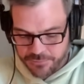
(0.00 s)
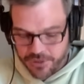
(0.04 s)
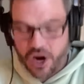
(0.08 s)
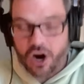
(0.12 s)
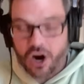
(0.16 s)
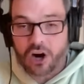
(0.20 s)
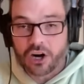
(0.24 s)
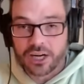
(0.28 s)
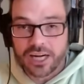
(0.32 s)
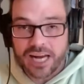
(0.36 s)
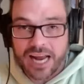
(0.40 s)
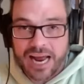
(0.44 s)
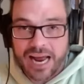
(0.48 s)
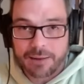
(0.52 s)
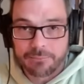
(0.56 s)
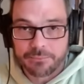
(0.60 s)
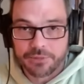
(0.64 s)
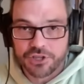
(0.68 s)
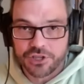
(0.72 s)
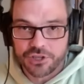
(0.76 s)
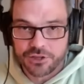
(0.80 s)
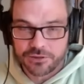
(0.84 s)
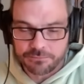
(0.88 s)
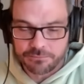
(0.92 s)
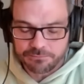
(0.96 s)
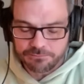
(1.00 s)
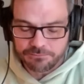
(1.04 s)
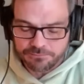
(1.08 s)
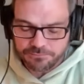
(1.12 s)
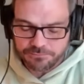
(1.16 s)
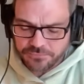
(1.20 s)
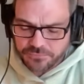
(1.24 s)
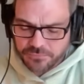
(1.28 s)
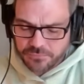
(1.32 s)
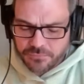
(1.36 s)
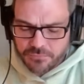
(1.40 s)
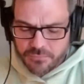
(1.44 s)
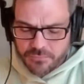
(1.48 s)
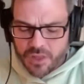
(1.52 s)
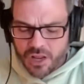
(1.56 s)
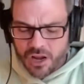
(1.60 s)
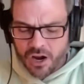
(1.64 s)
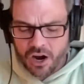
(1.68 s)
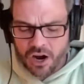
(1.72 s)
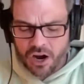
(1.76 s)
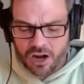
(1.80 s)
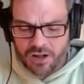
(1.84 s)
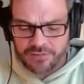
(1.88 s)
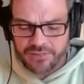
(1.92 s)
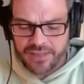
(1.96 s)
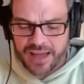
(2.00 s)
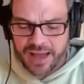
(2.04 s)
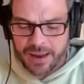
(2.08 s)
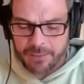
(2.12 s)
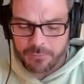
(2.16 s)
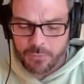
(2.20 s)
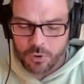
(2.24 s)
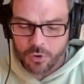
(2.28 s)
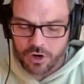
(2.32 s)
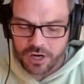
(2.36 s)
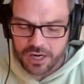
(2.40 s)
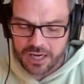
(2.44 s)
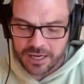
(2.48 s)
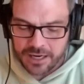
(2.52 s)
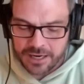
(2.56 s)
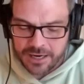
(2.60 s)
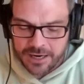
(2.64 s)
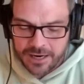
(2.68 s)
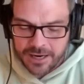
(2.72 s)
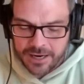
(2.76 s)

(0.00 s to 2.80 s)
are captured on that morning.